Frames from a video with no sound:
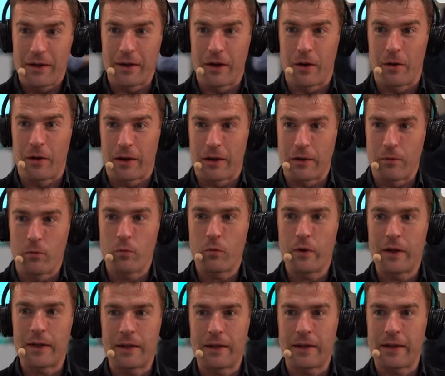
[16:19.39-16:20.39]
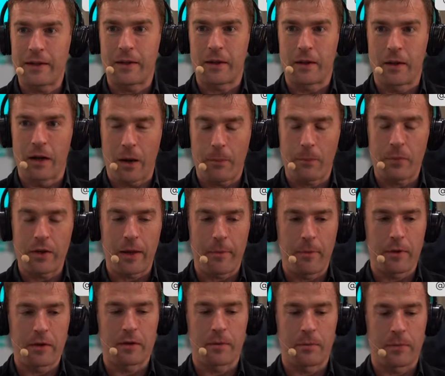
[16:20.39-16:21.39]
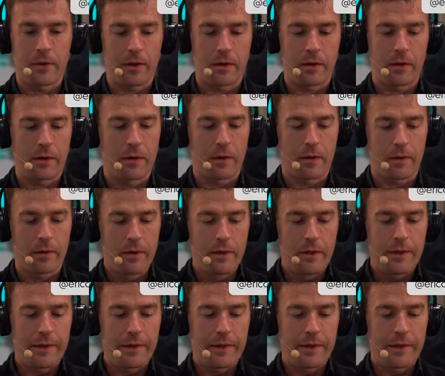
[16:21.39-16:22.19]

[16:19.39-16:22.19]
You know, like you really need to not be able to be, you know,